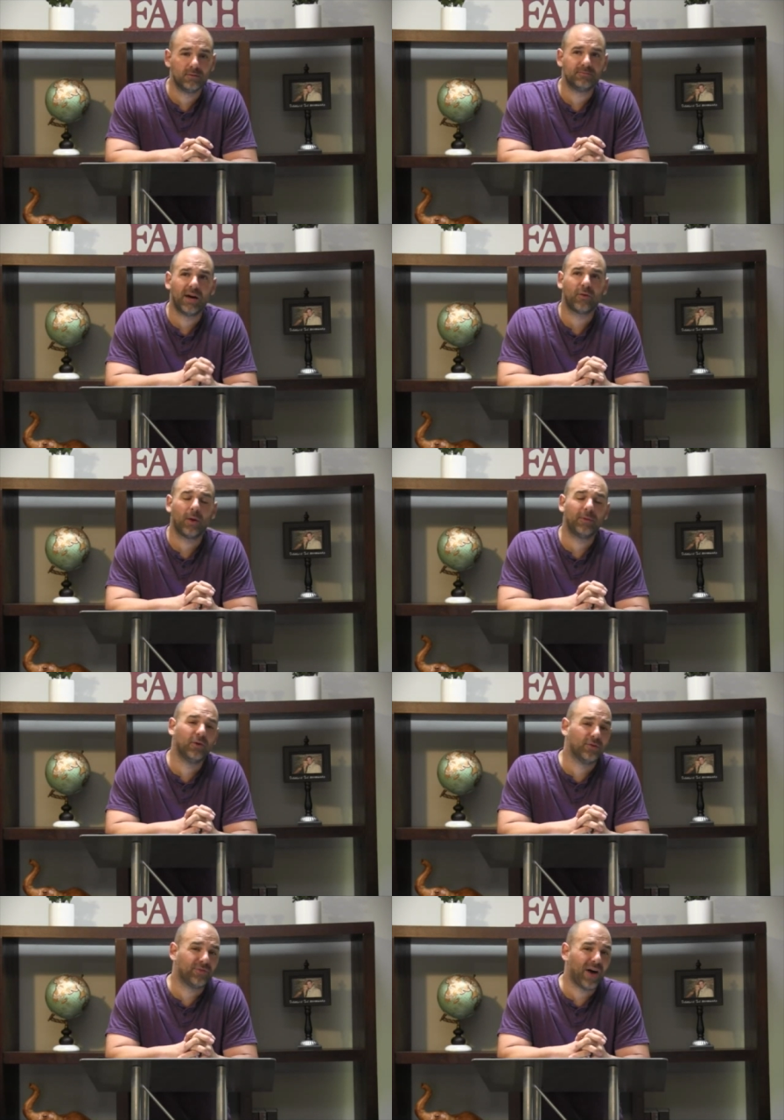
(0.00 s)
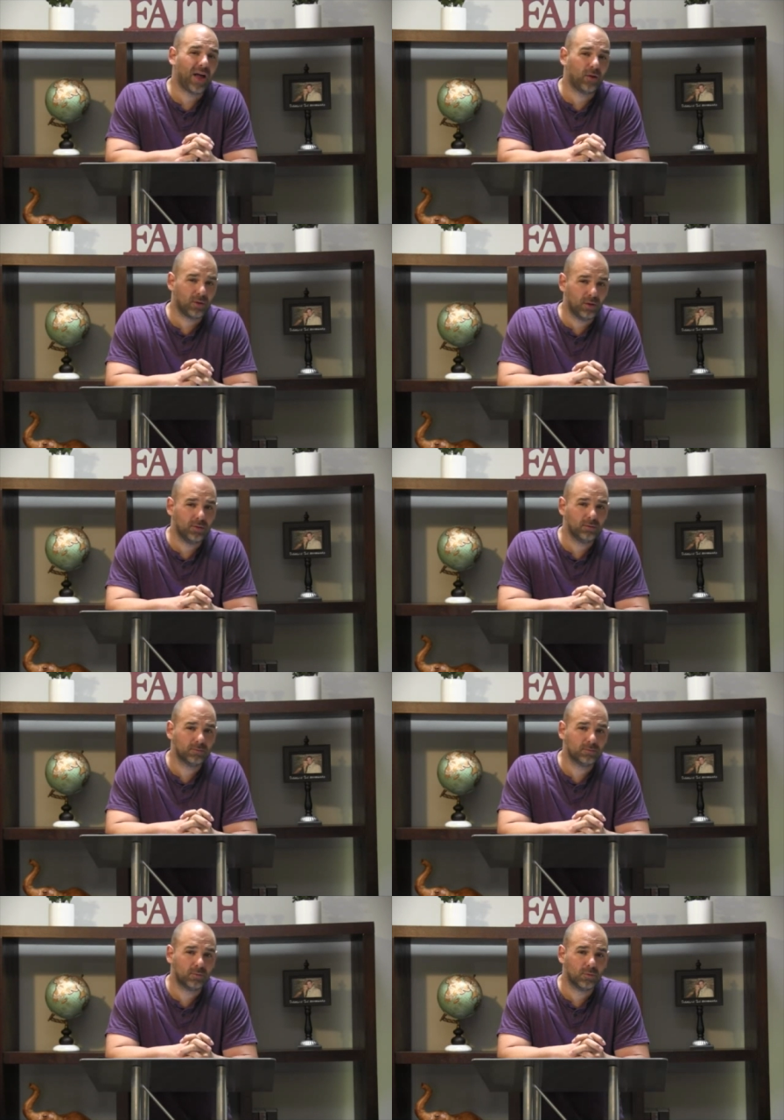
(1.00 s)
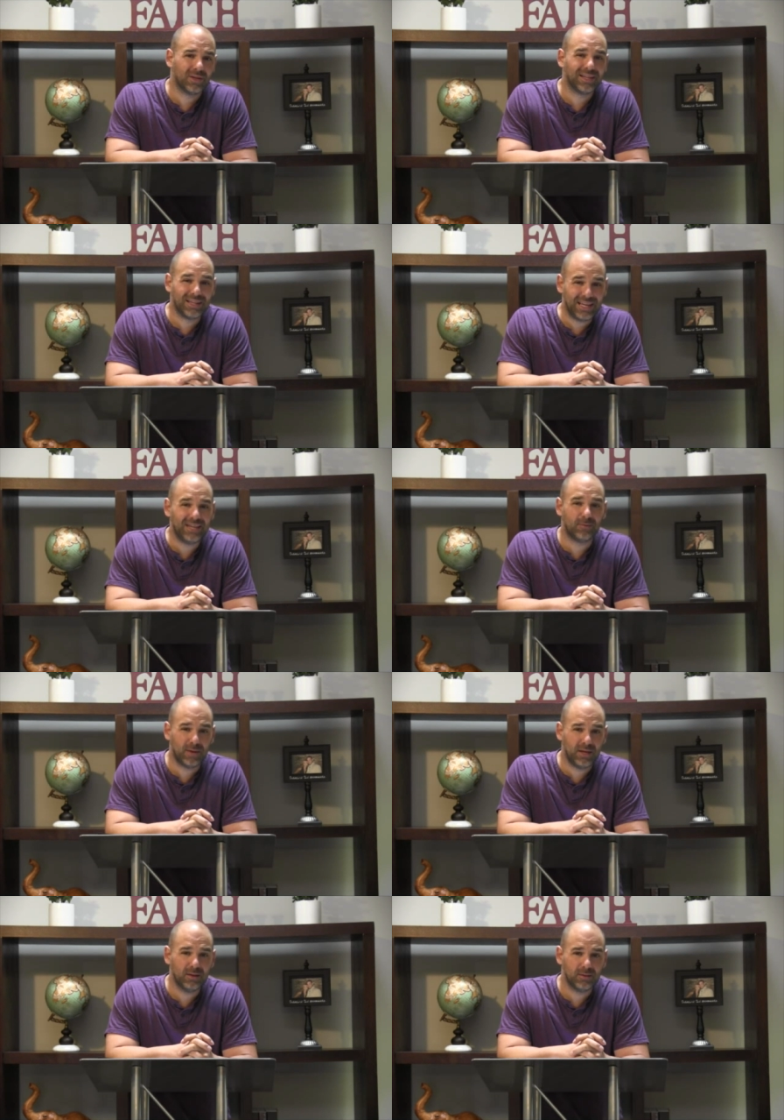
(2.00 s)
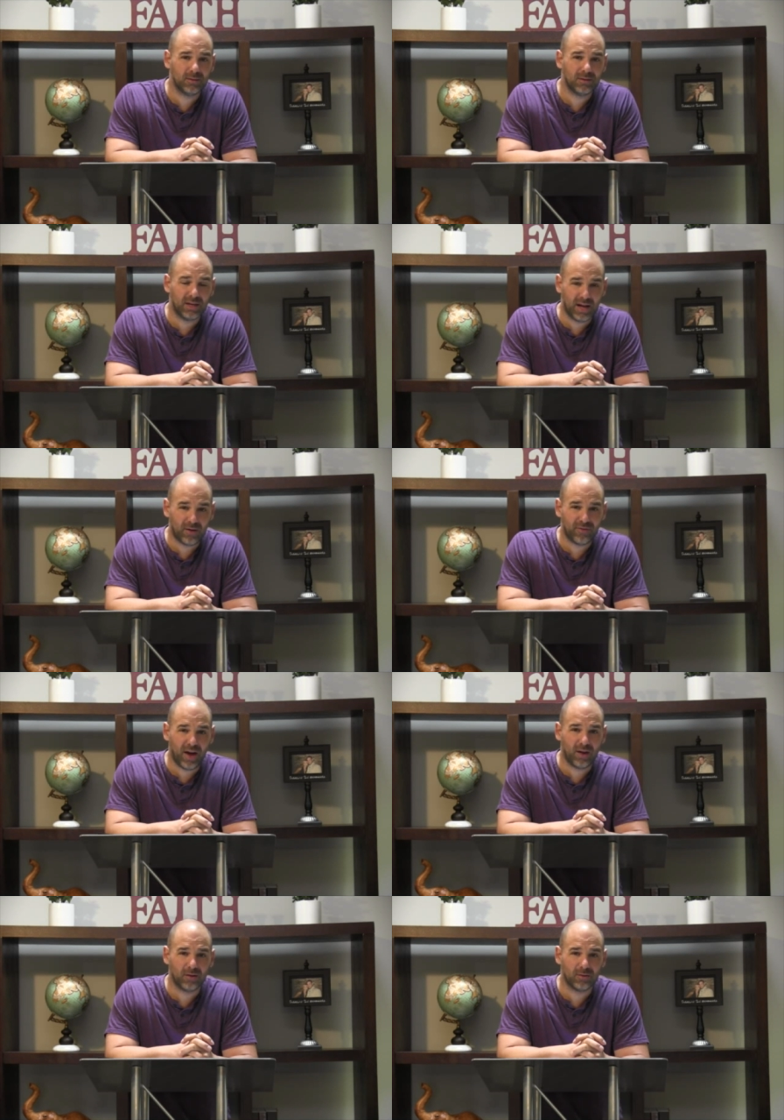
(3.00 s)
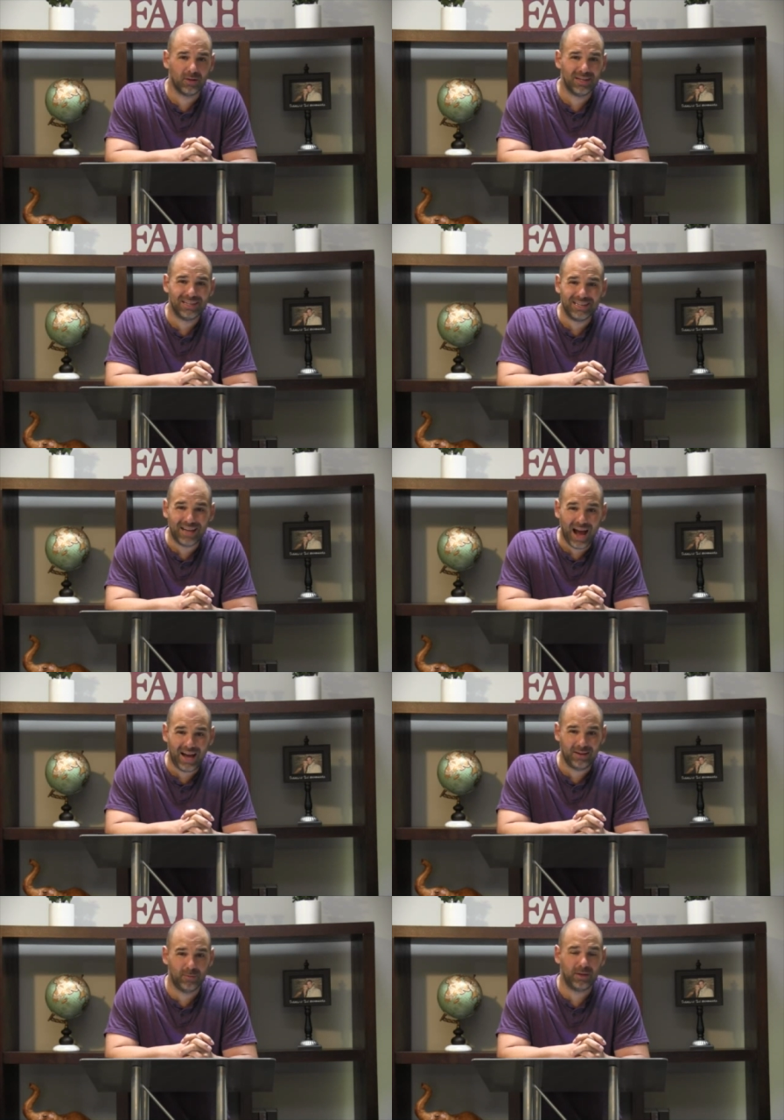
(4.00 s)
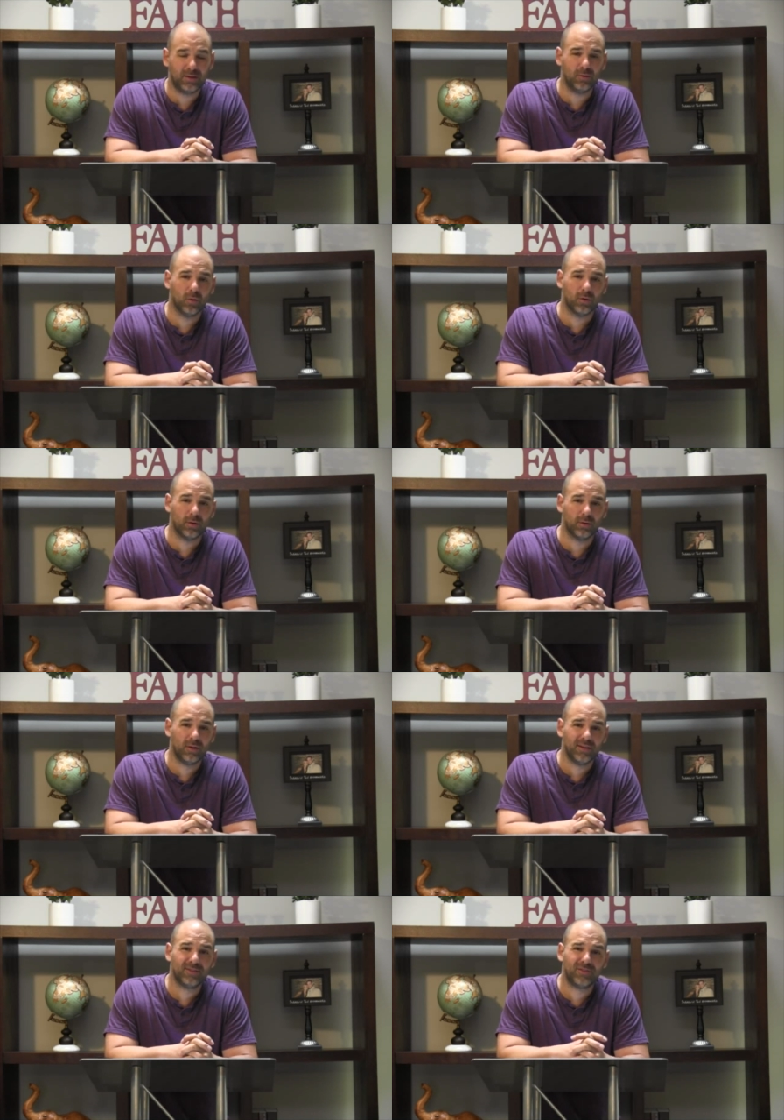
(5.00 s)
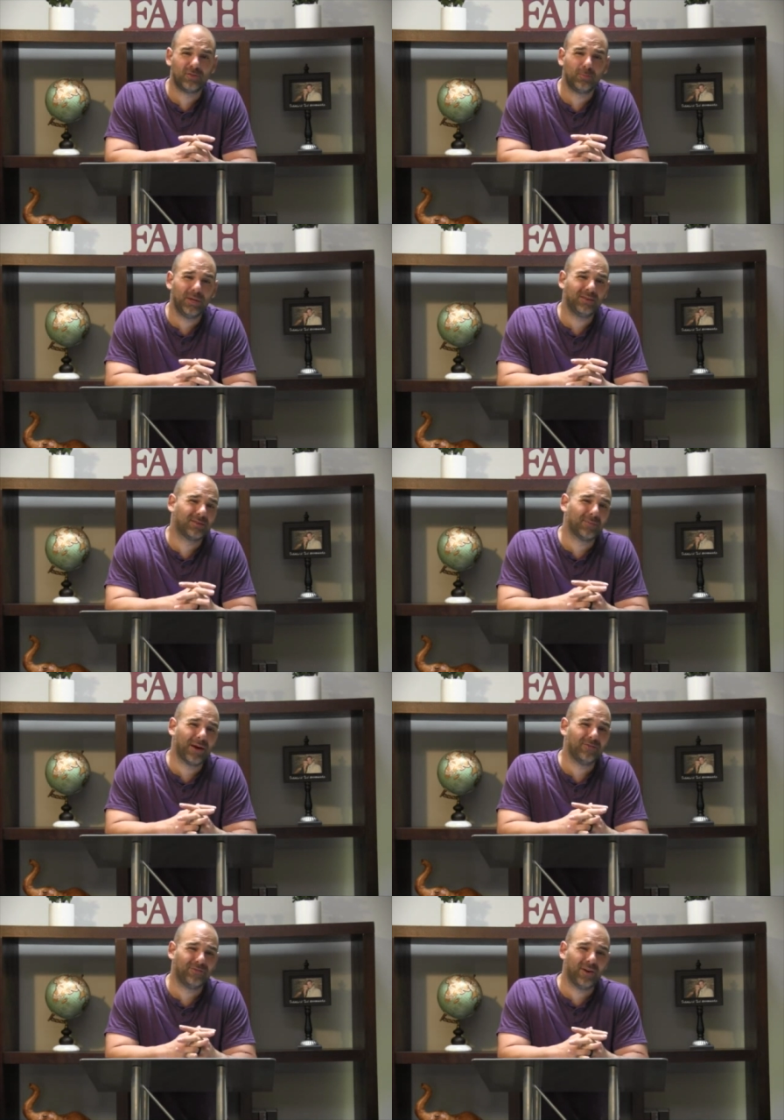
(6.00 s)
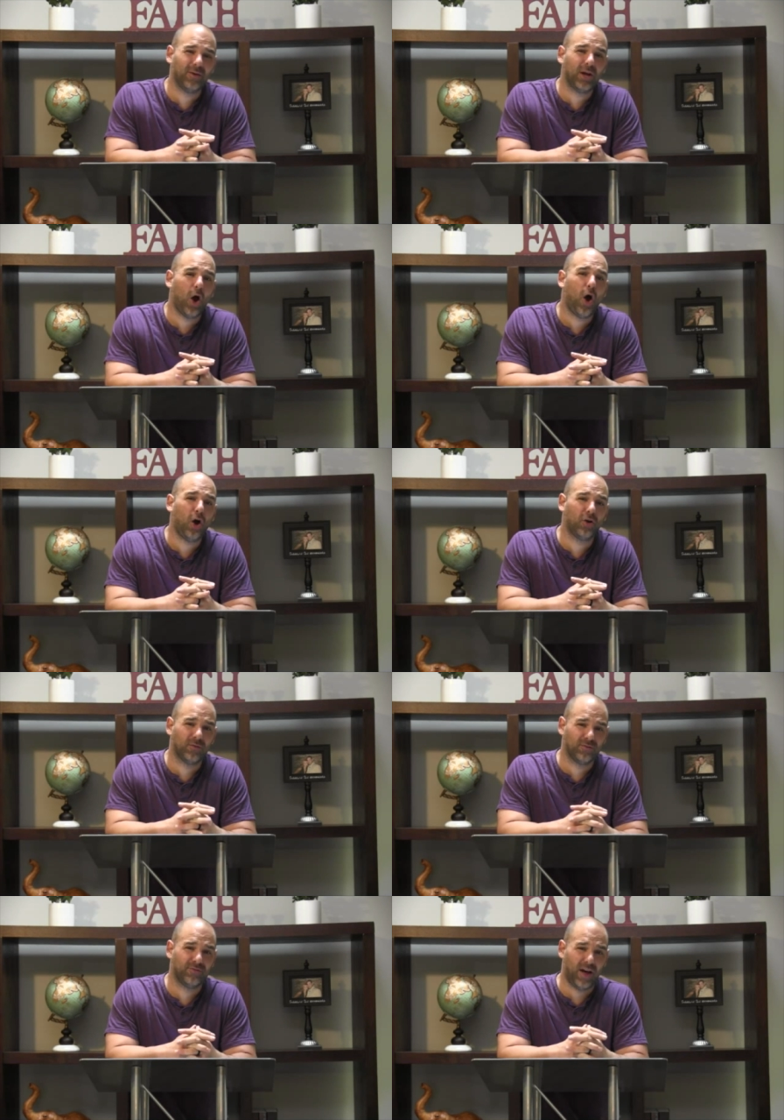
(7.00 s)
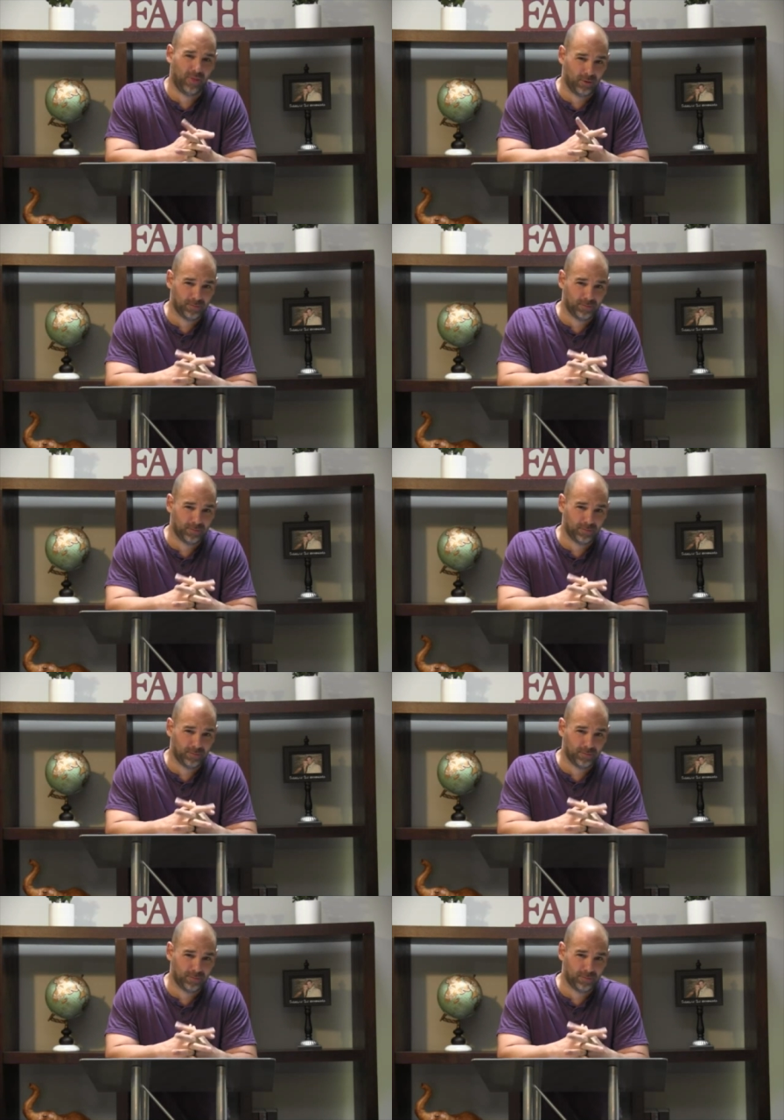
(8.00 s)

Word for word: Father, I'm here to follow you. Lead me, and I'll follow. Guide me, Lord. Speak to my very heart, Father.